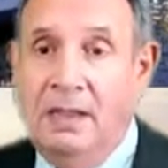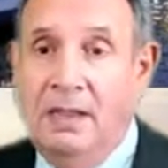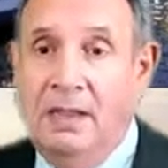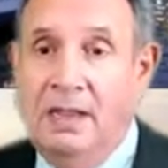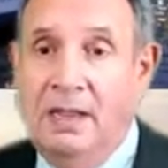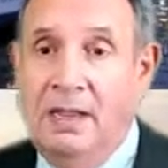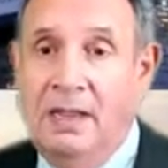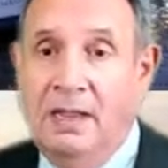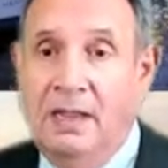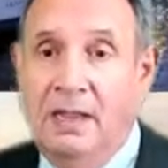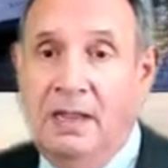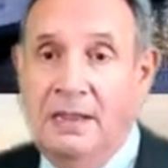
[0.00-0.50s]

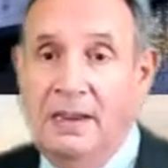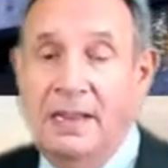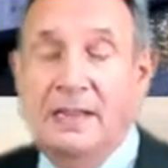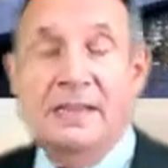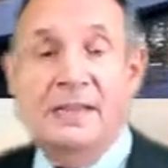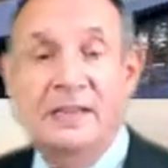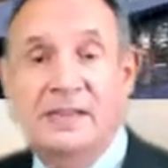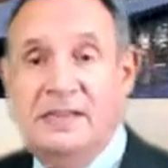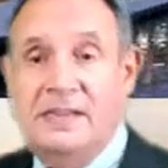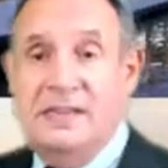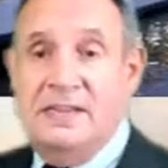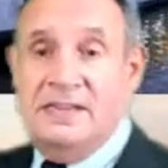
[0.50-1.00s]
And
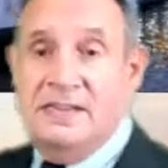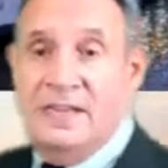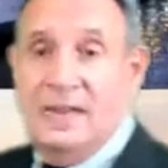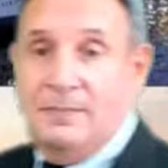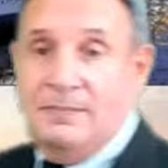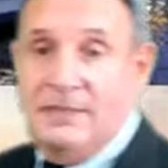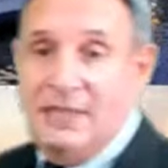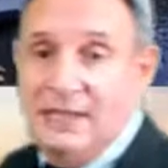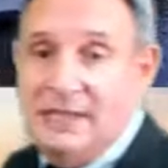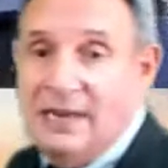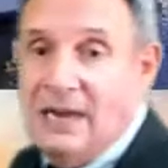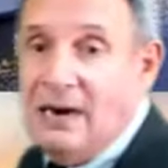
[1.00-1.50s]
this is the
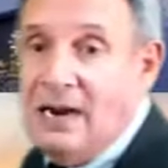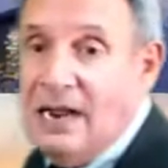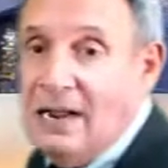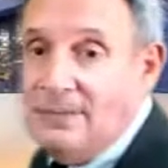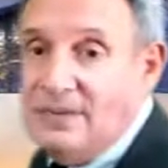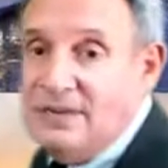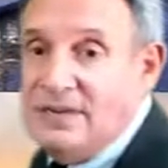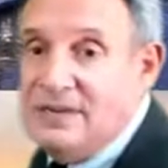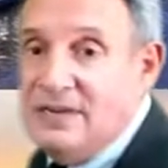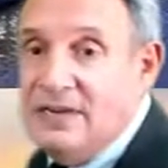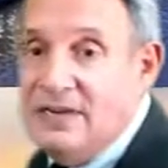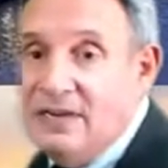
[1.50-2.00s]
same thing that
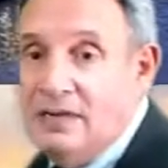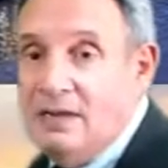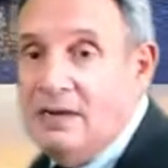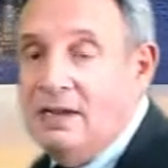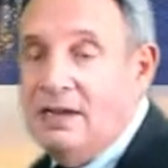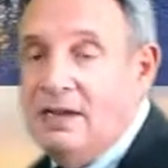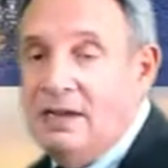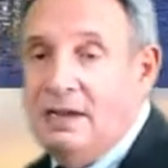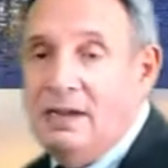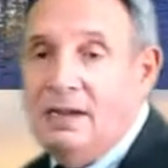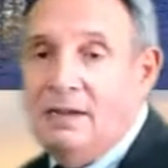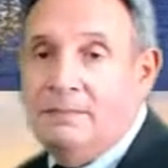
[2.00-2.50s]
happens
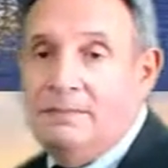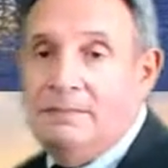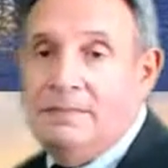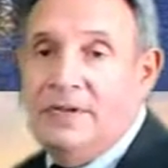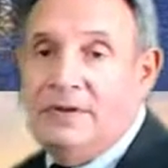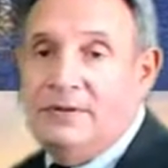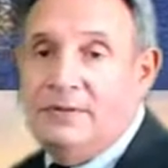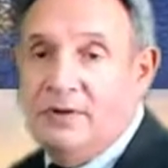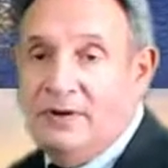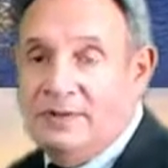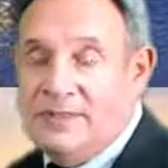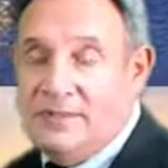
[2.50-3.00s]
in
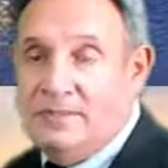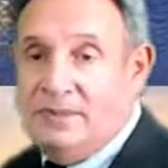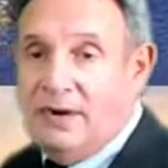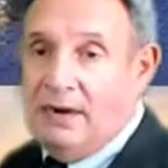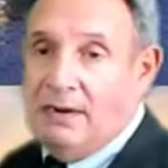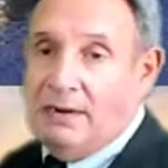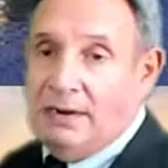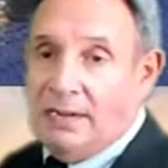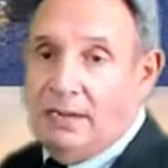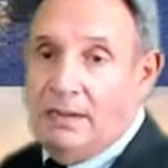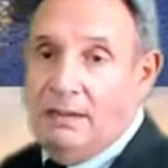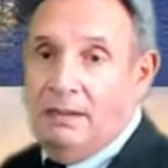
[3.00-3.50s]
North
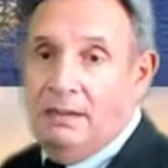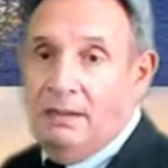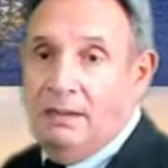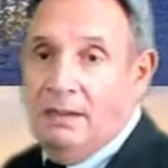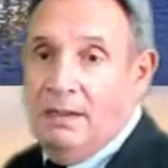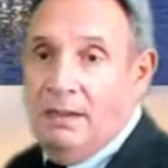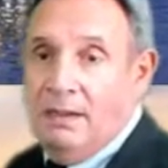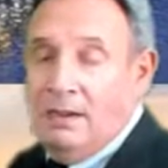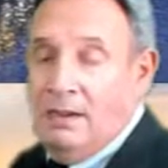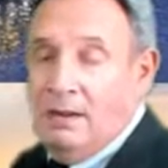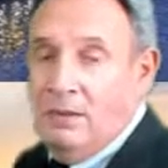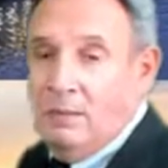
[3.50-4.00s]
America.
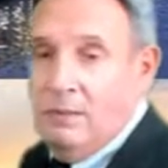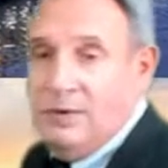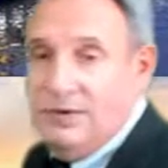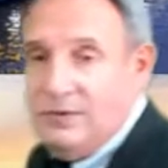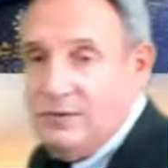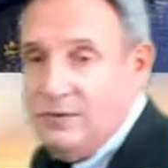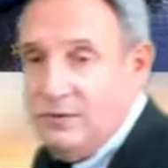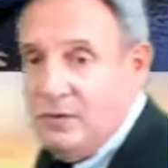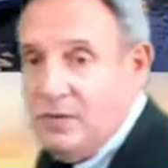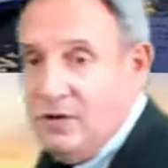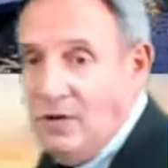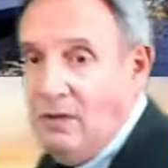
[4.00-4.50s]

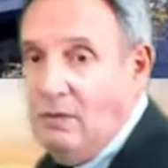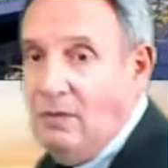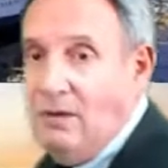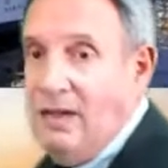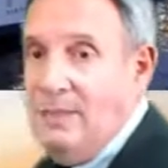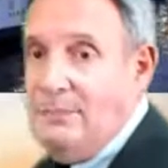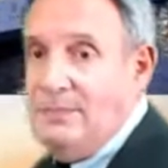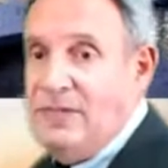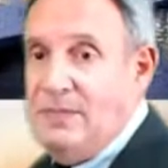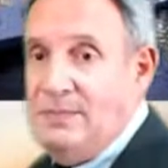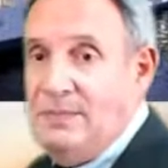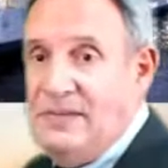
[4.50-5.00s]
When you go
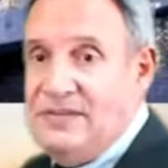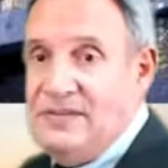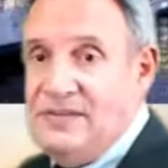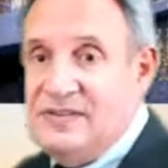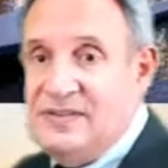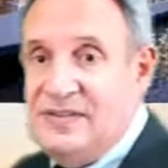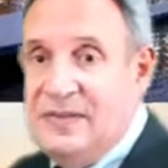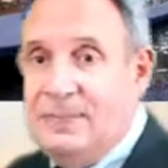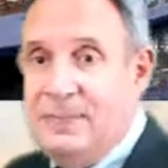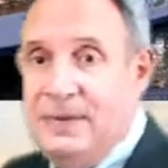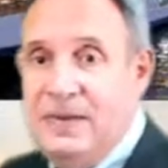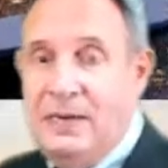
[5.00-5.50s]
up the
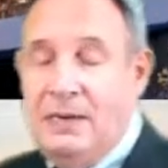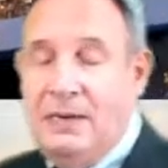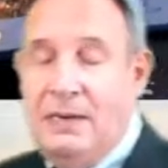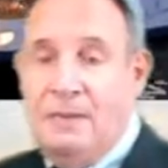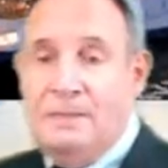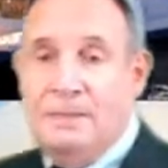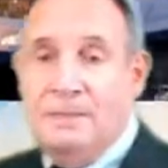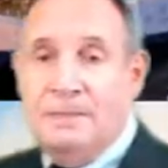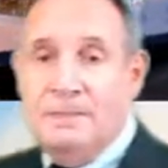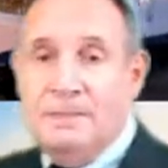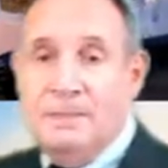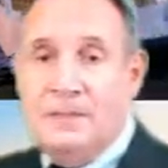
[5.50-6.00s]

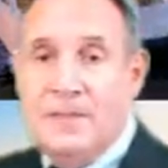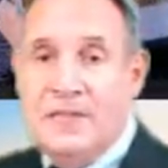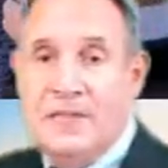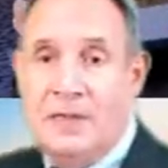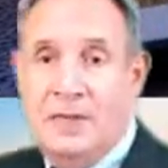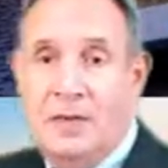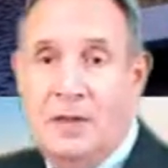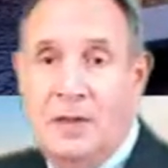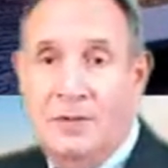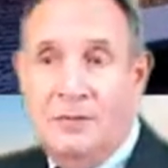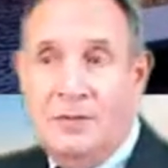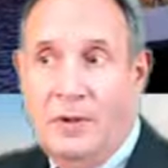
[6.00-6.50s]
Mississippi,
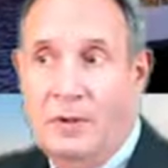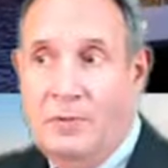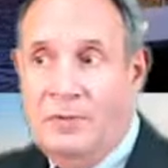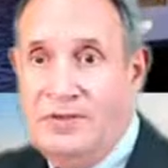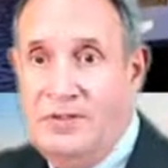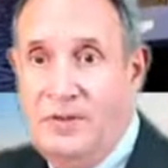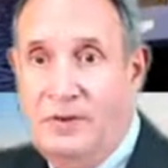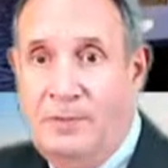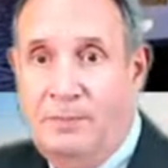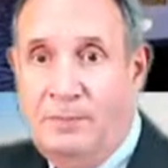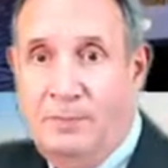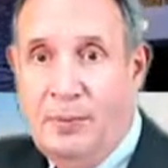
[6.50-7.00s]
you know,
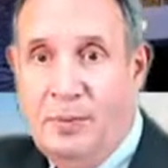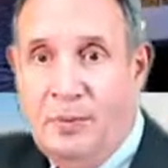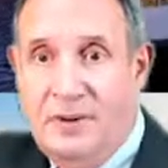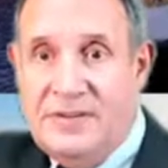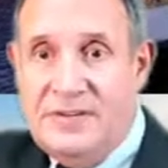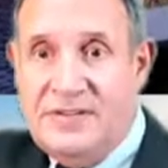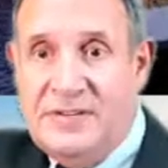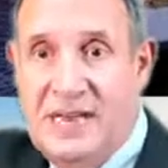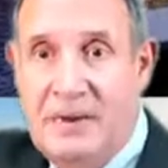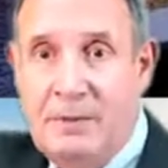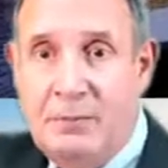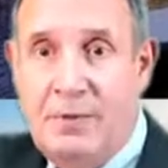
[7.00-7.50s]
those little
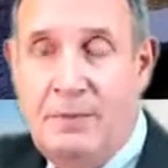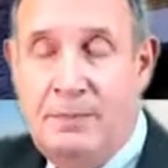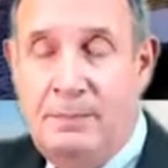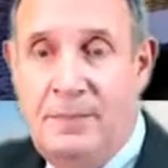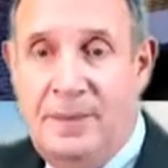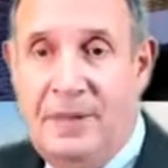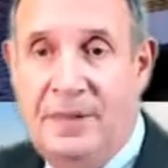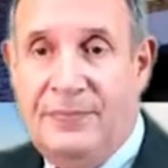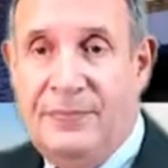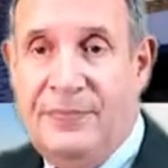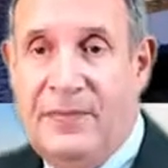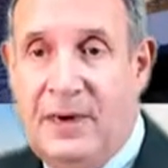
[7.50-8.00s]
ports that were
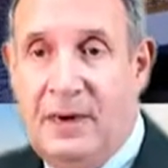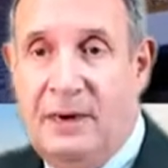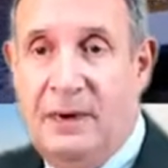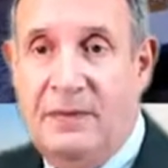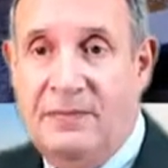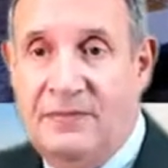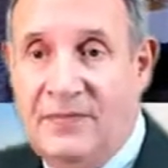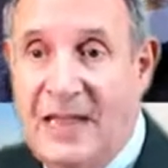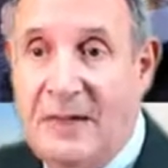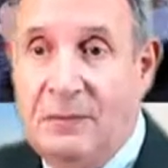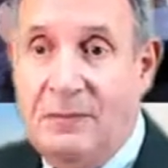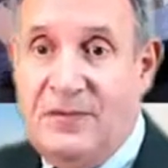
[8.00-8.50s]
built
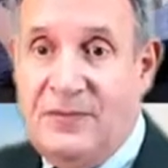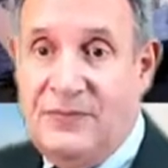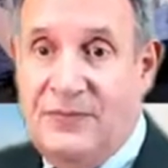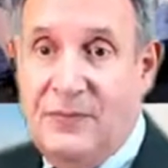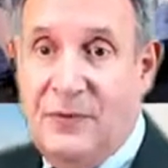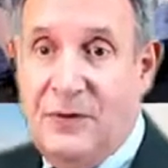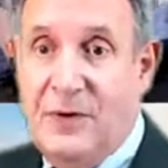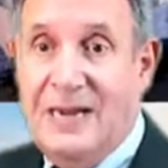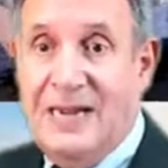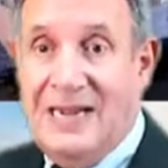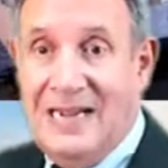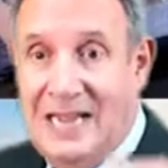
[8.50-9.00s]
there, that was
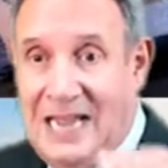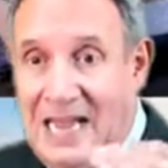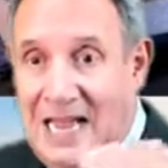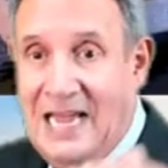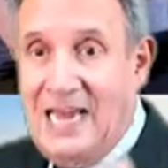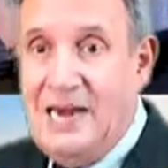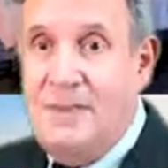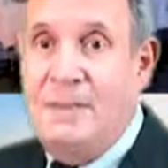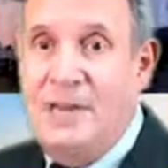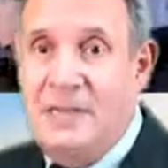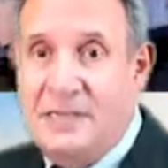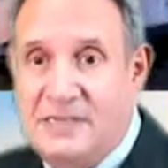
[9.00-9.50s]
for
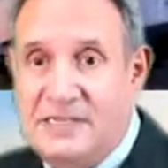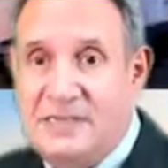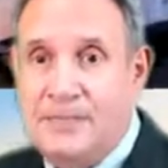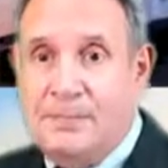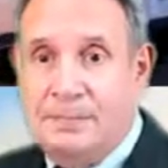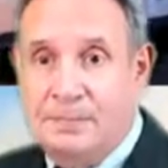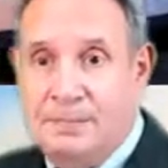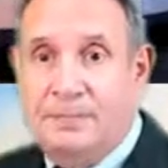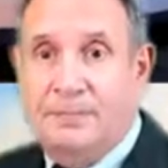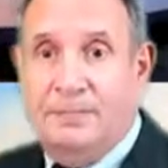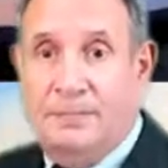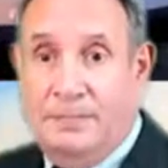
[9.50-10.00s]
economies,
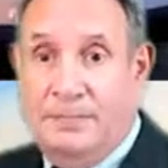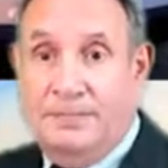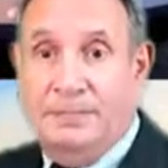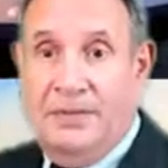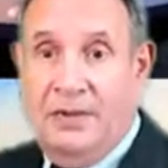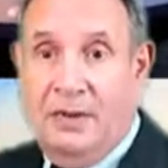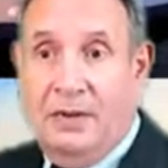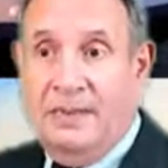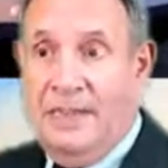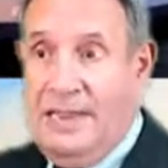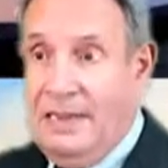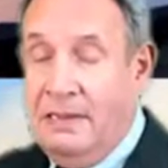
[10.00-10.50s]

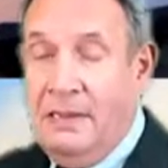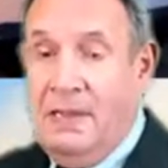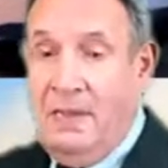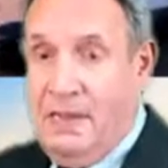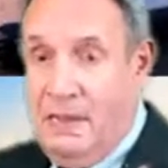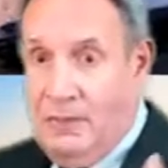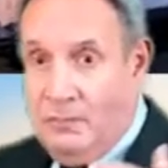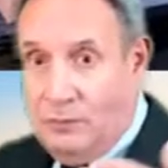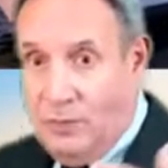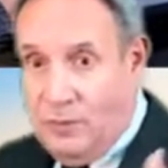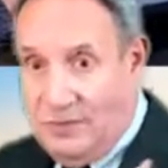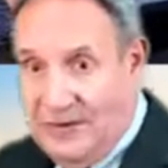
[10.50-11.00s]
you know, like
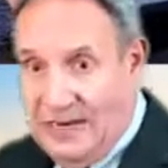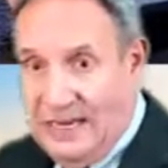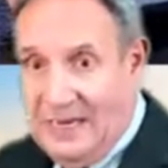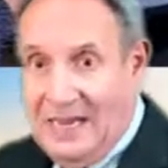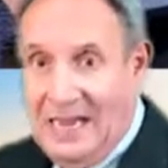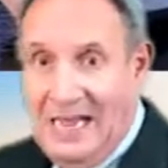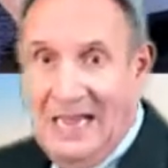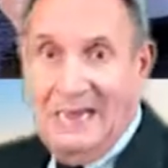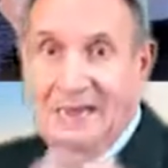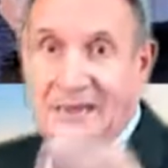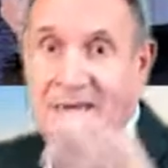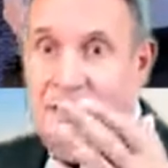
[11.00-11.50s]
moving
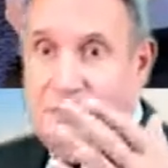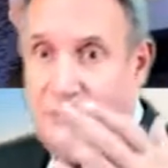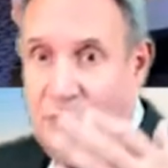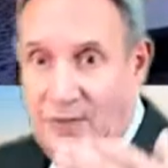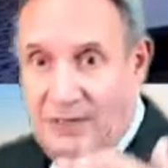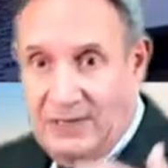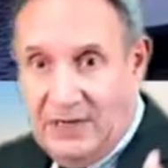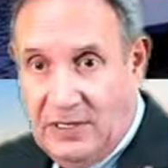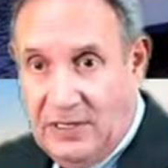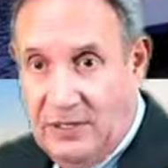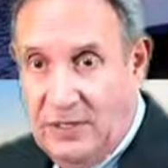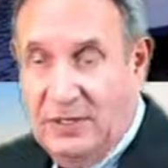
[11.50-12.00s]
cotton and
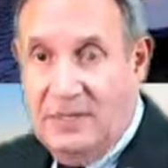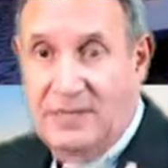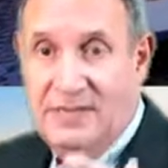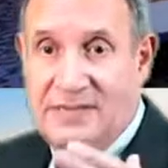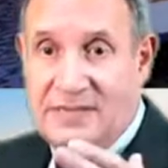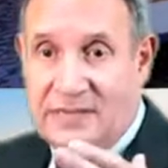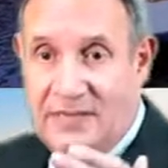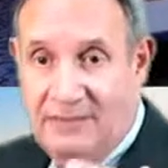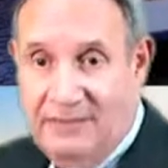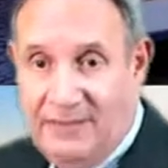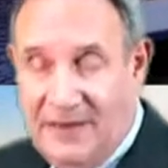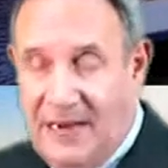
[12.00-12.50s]
moving
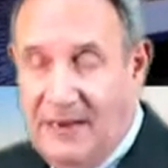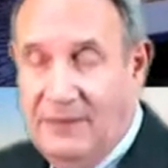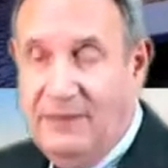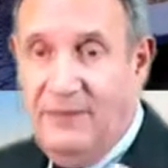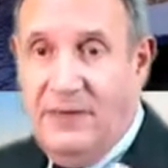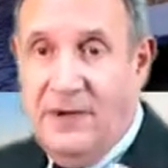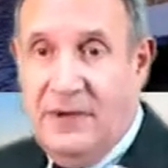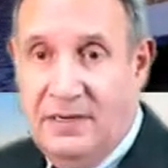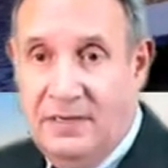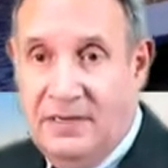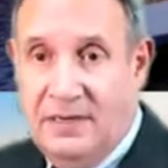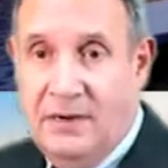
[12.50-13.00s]
goods and,
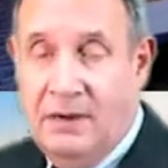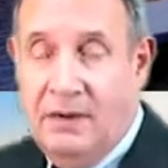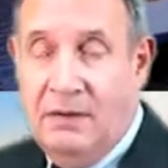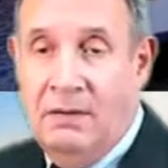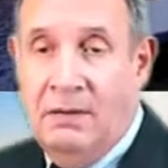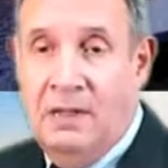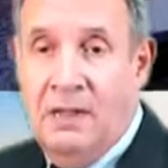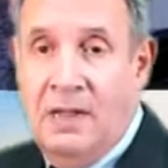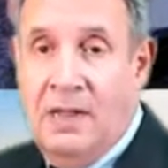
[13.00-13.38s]
you know,